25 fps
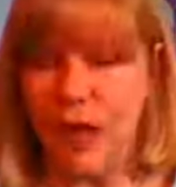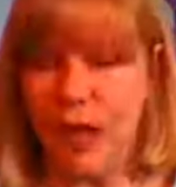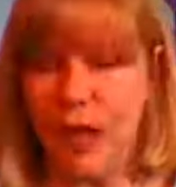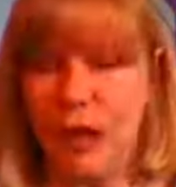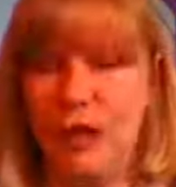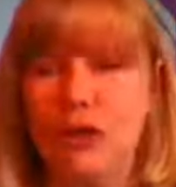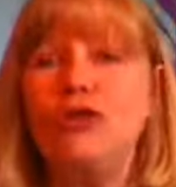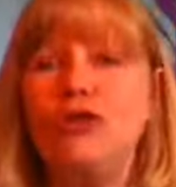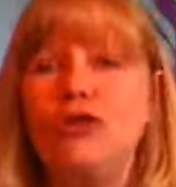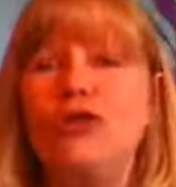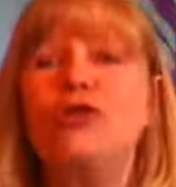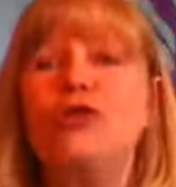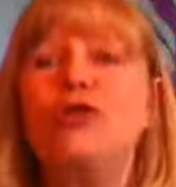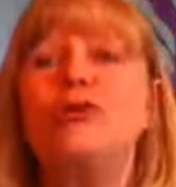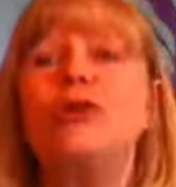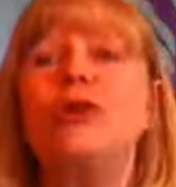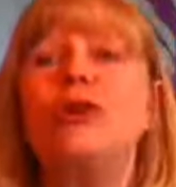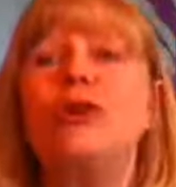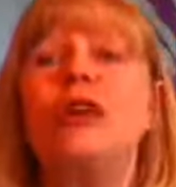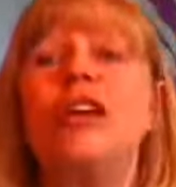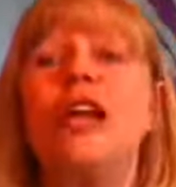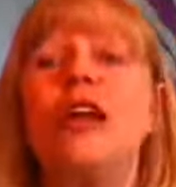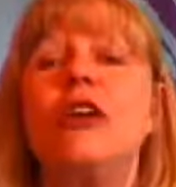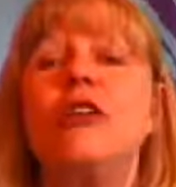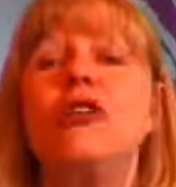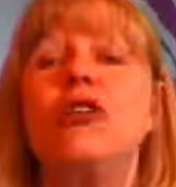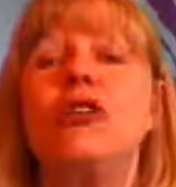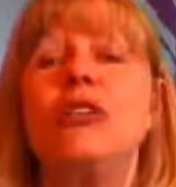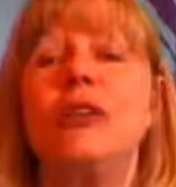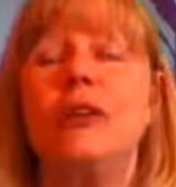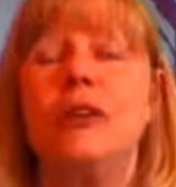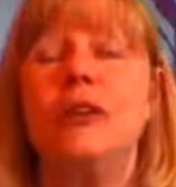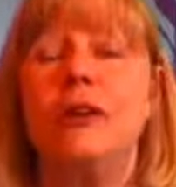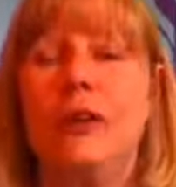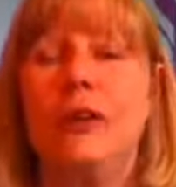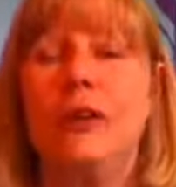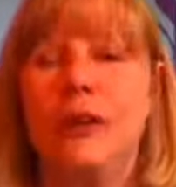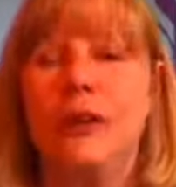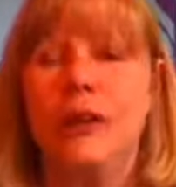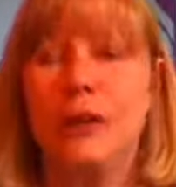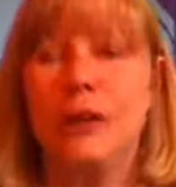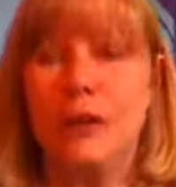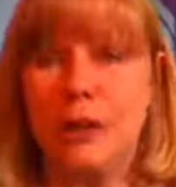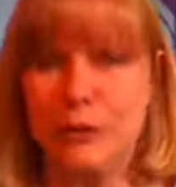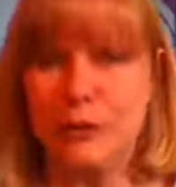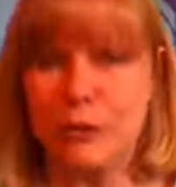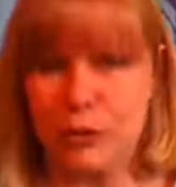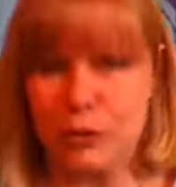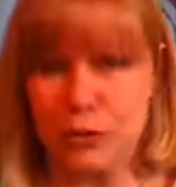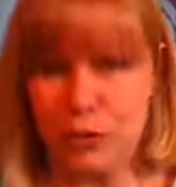new creation
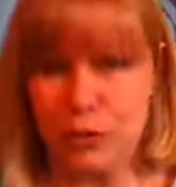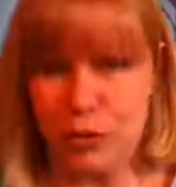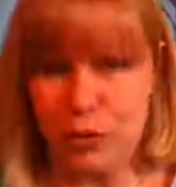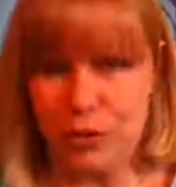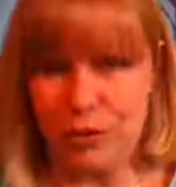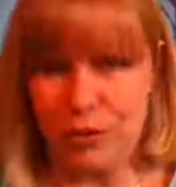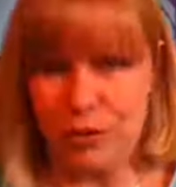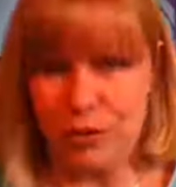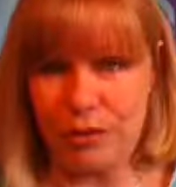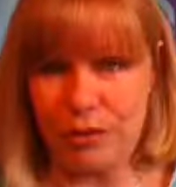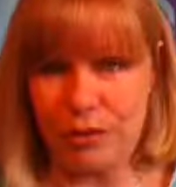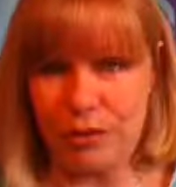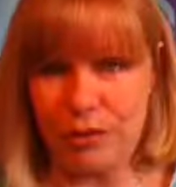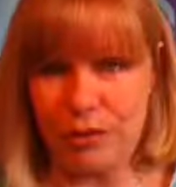comes forth.